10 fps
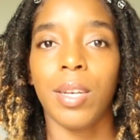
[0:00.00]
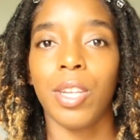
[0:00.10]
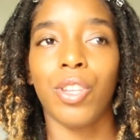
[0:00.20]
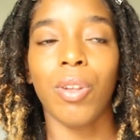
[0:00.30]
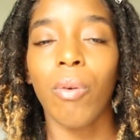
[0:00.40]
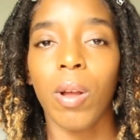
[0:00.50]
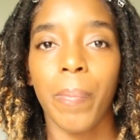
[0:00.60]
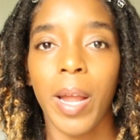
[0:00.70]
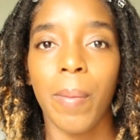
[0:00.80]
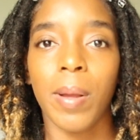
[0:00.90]
Just don't
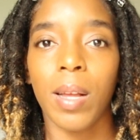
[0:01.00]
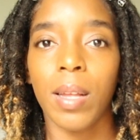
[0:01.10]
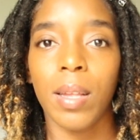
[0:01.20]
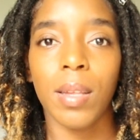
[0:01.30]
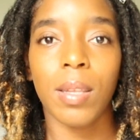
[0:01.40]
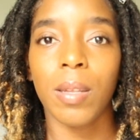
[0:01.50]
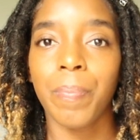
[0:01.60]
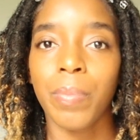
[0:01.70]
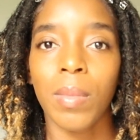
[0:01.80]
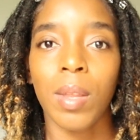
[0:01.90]
compare, because
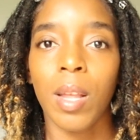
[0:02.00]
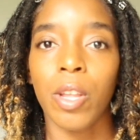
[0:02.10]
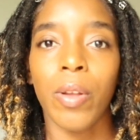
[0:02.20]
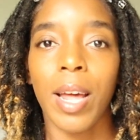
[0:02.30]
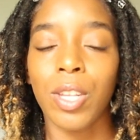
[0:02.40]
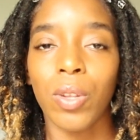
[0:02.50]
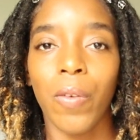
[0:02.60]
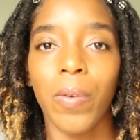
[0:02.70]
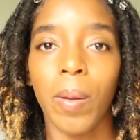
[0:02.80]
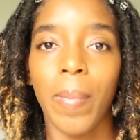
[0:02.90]
you got to
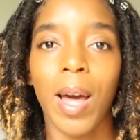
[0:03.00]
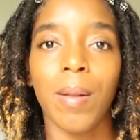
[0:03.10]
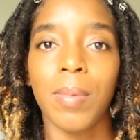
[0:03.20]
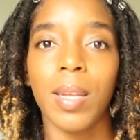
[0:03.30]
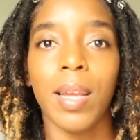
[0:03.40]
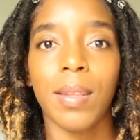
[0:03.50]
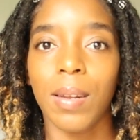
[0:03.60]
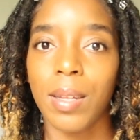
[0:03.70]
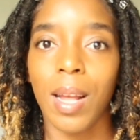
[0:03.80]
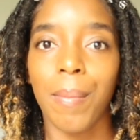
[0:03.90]
start from the bottom to get to
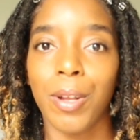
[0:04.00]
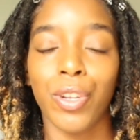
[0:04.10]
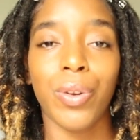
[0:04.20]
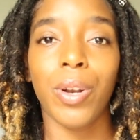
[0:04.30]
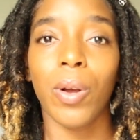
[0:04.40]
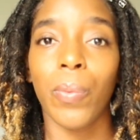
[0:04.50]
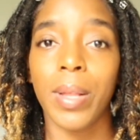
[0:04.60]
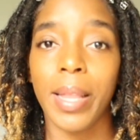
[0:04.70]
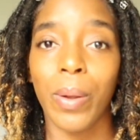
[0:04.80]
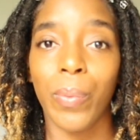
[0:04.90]
the top, because you don't know
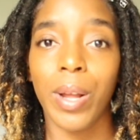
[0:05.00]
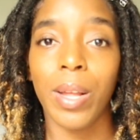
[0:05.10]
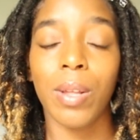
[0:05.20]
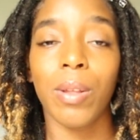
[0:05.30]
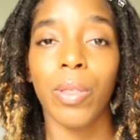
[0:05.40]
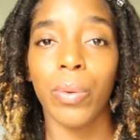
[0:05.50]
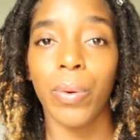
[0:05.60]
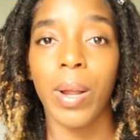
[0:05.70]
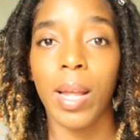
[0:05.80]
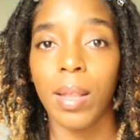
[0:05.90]
what they went
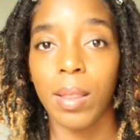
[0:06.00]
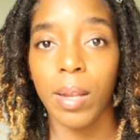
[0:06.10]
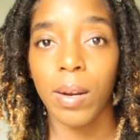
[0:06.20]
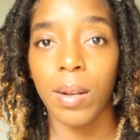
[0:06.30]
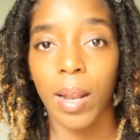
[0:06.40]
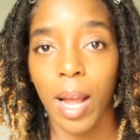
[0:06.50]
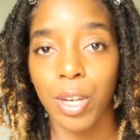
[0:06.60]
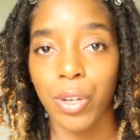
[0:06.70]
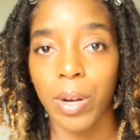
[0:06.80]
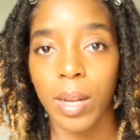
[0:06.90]
through in their
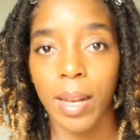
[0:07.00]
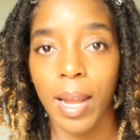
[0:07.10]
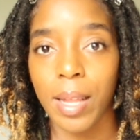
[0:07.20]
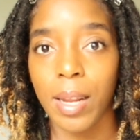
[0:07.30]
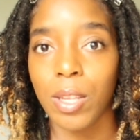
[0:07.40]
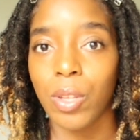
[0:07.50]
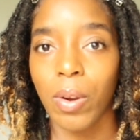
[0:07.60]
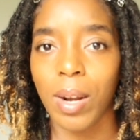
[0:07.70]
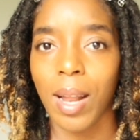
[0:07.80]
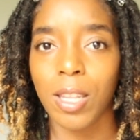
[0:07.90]
lock journey, like in their
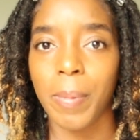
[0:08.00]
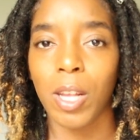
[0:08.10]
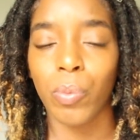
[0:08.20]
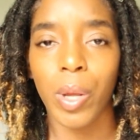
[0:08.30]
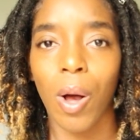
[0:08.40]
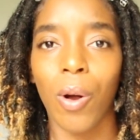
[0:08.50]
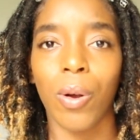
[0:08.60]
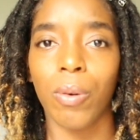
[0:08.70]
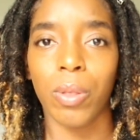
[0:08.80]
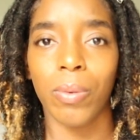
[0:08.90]
starter locks, because we all
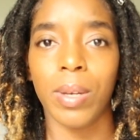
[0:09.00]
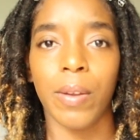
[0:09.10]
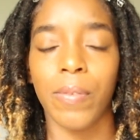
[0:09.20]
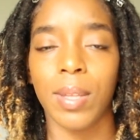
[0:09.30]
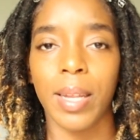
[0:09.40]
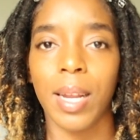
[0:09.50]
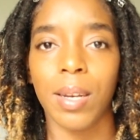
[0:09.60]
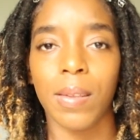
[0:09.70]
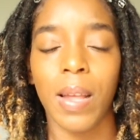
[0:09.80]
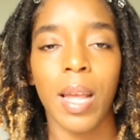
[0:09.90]
go through different
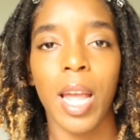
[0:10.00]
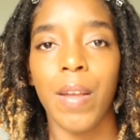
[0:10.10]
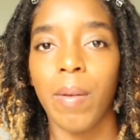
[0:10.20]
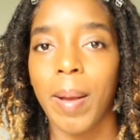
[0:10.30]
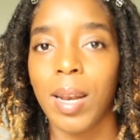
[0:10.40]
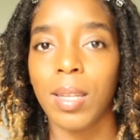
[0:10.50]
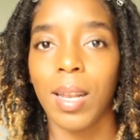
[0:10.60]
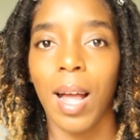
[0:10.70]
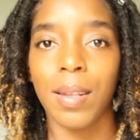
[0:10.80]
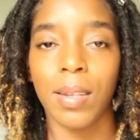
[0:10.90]
stages. Everybody's
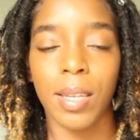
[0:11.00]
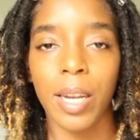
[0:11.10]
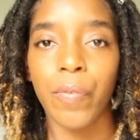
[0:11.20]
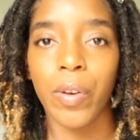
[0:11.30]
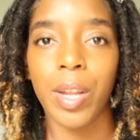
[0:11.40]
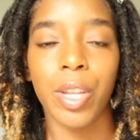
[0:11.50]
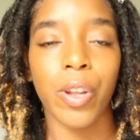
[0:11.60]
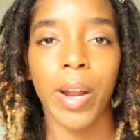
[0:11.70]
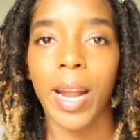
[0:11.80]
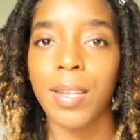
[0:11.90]
locks is different.
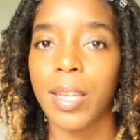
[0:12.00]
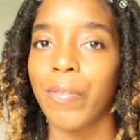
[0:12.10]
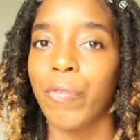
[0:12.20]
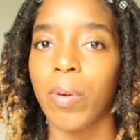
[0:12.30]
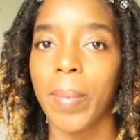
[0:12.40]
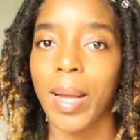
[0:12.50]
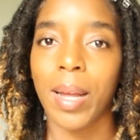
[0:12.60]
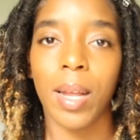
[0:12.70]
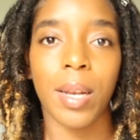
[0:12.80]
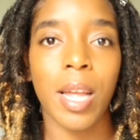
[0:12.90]
Your hair is different from
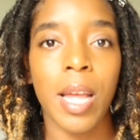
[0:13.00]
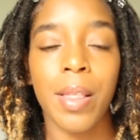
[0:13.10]
mine.